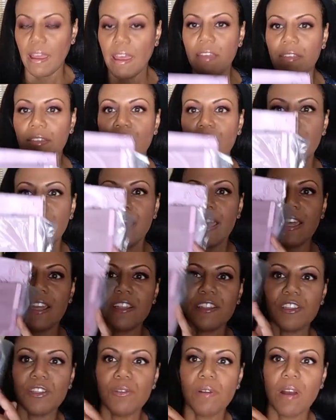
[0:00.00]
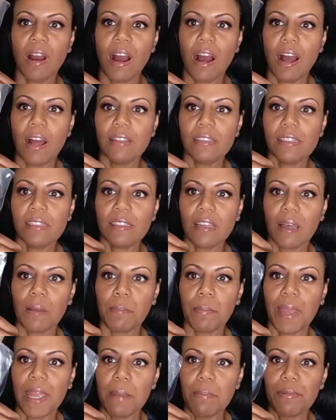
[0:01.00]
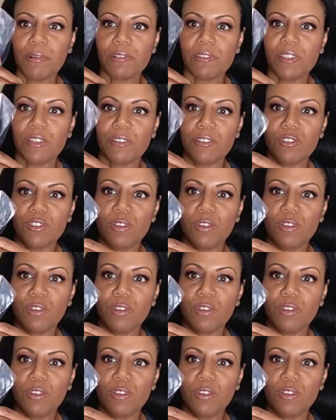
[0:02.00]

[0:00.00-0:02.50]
And then you got some papers here.